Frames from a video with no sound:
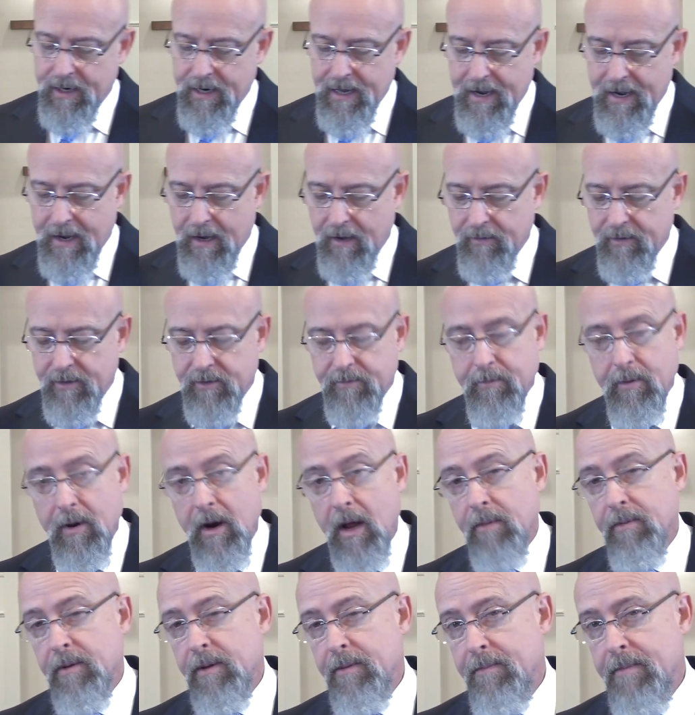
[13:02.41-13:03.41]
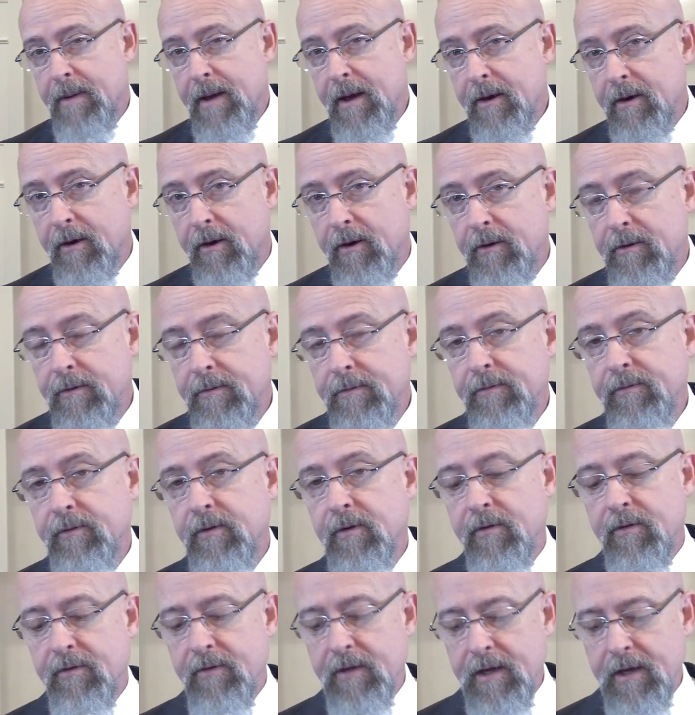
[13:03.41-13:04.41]
out it's probably better to
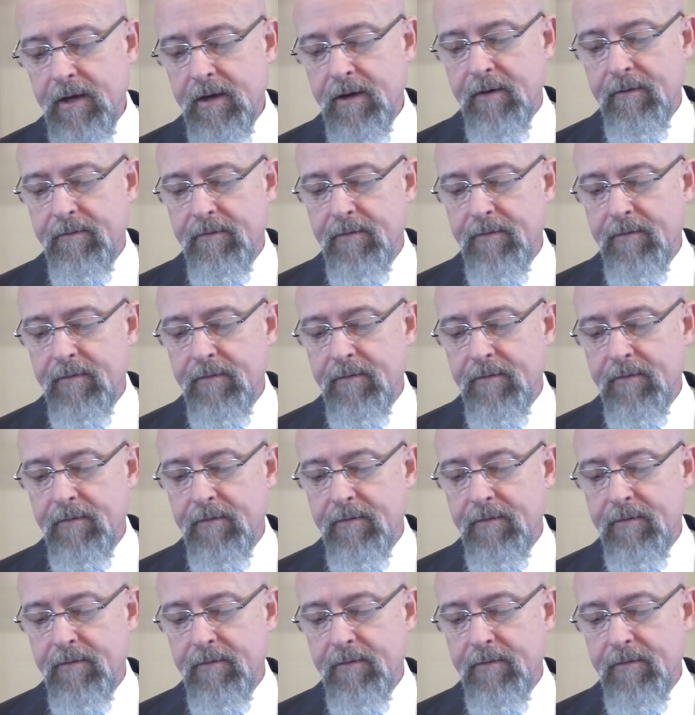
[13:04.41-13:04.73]
think of